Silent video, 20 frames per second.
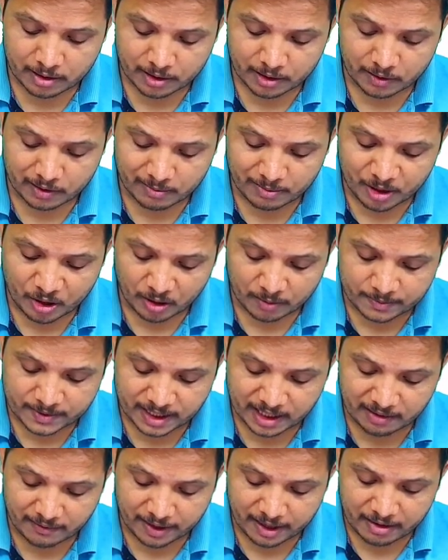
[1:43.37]
you will be
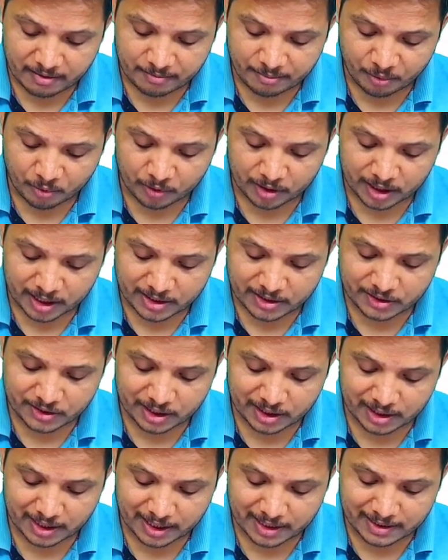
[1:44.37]
observing
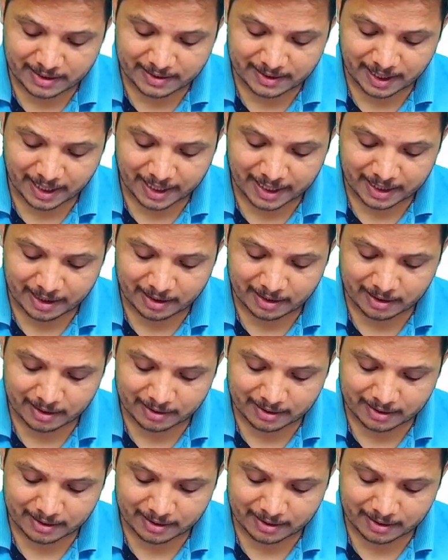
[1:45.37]
potential inside